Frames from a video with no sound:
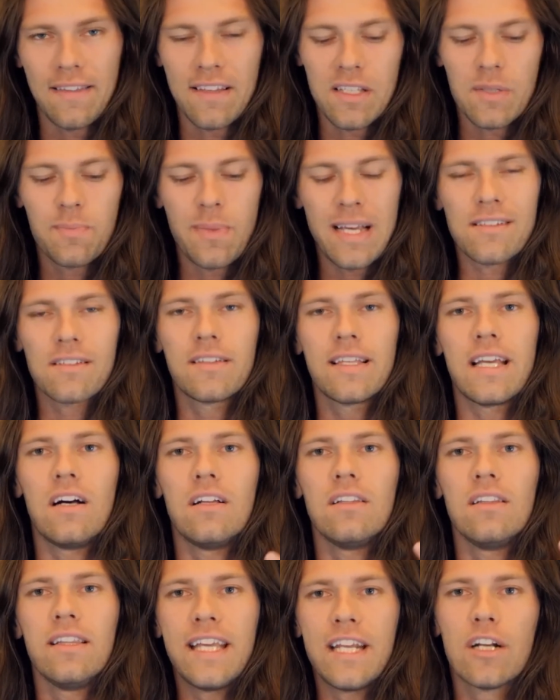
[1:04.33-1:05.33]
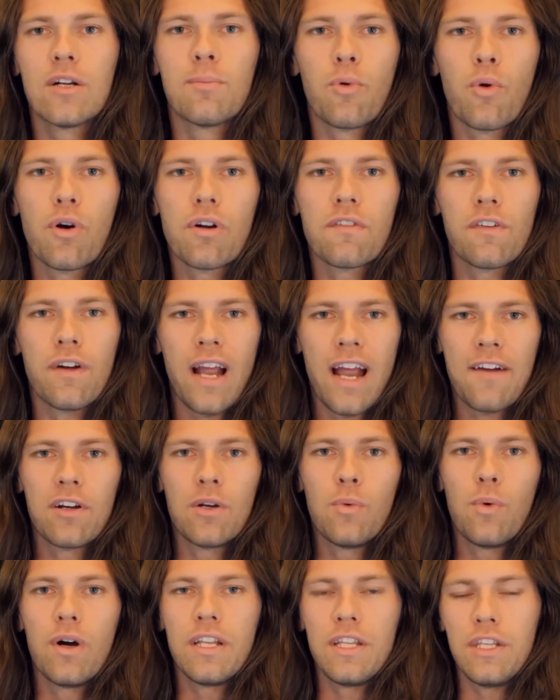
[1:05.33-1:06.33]
This is basically a leaderboard for
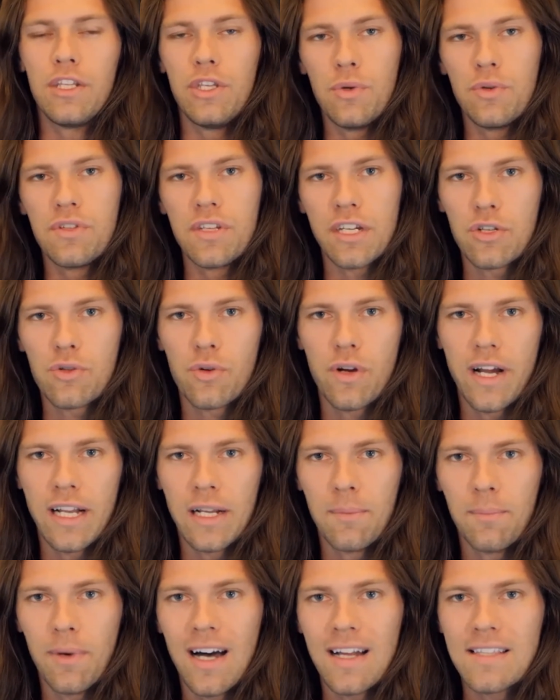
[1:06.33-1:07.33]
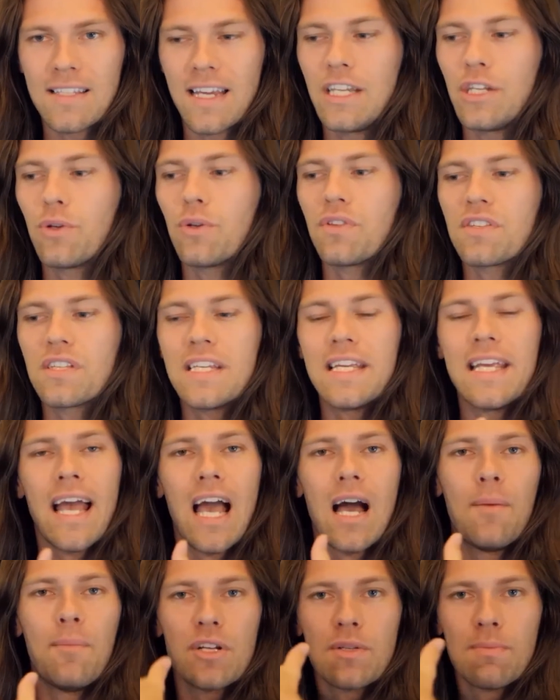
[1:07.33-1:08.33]
everyone using trading bots, and you can see
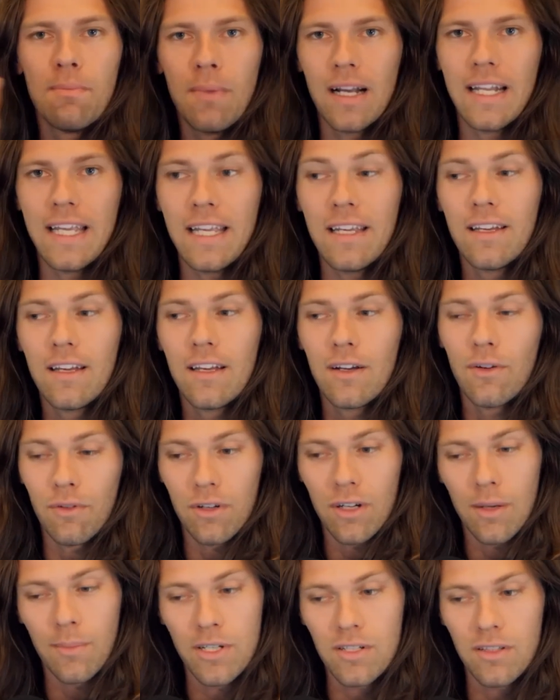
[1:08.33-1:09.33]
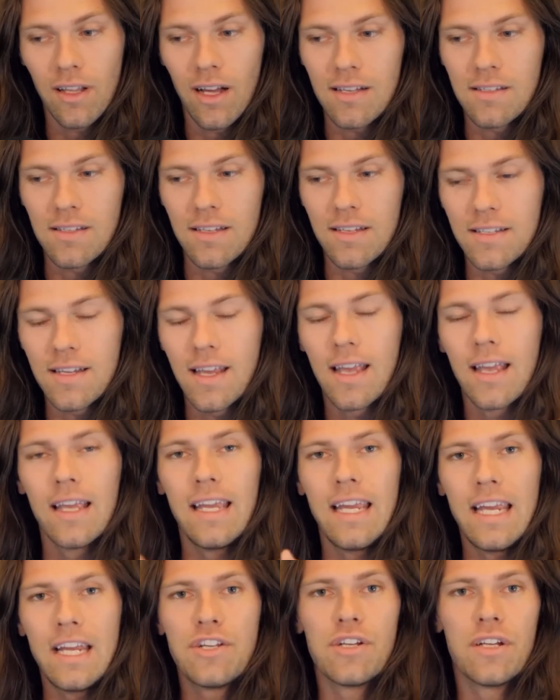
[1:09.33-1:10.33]
how much money or how much losses
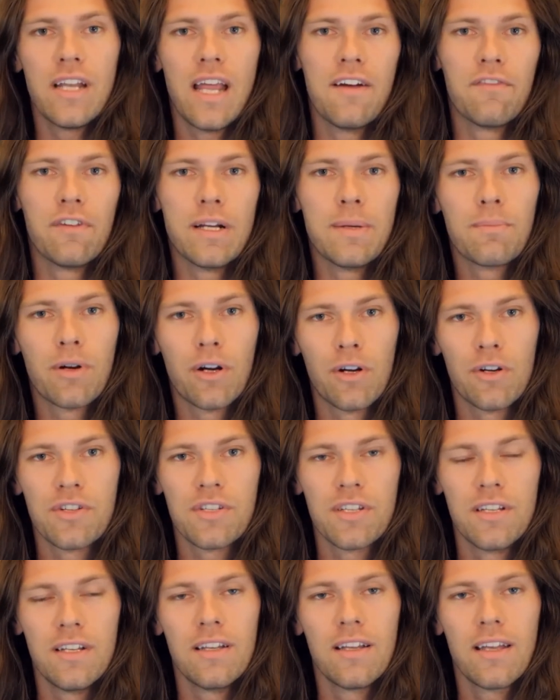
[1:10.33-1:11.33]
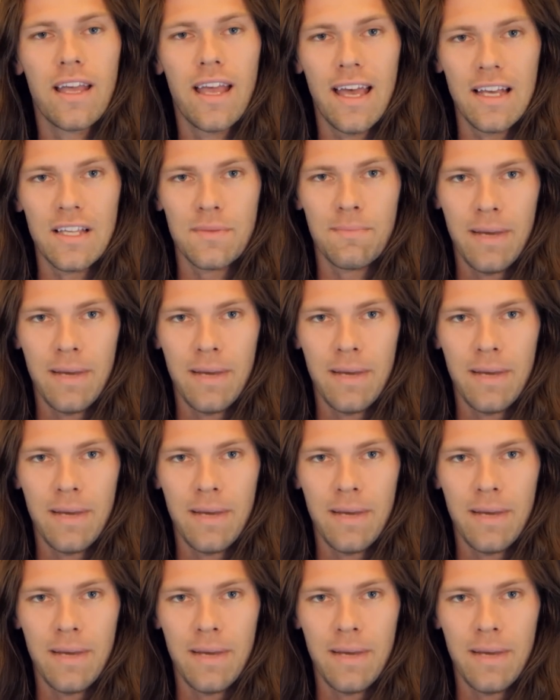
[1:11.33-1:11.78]
each and every person has